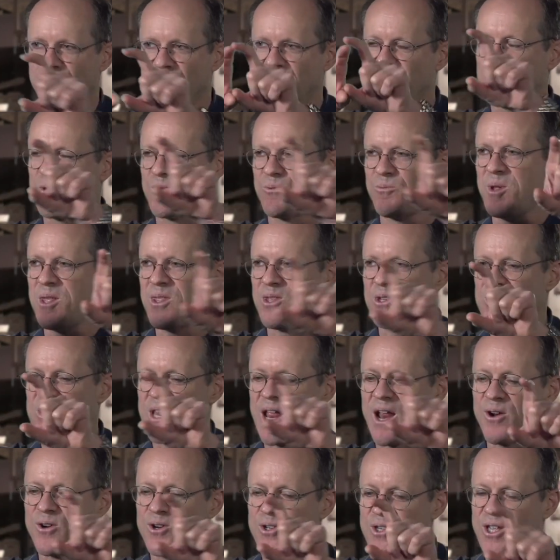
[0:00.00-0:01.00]
this would be the
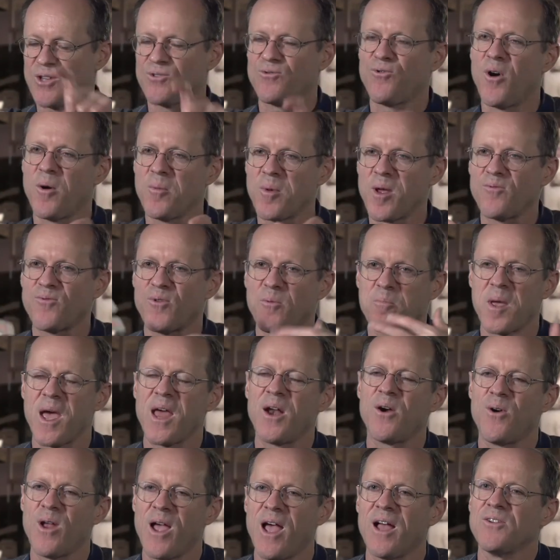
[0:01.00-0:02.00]
standard size format for
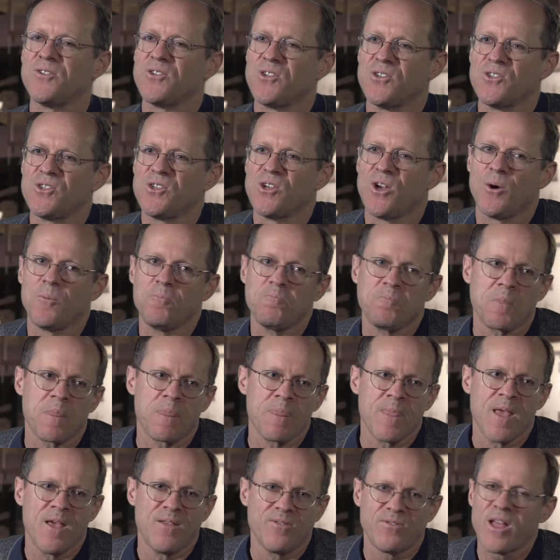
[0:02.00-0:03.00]
banner ads, and so
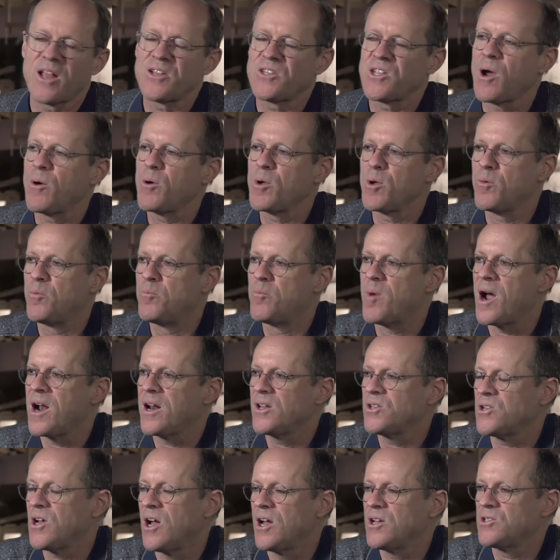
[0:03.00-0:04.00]
that's how we would
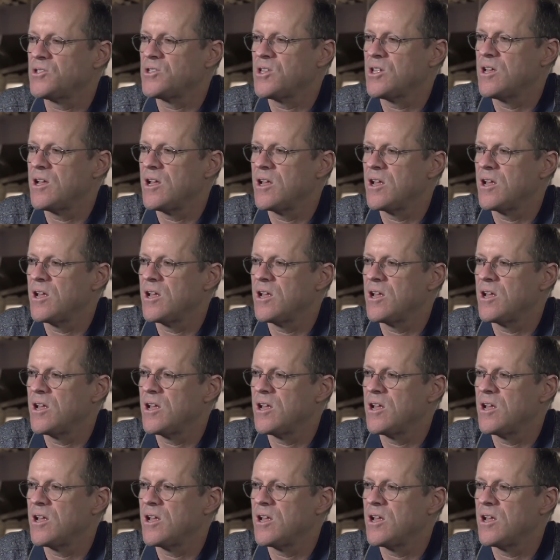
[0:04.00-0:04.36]
monetize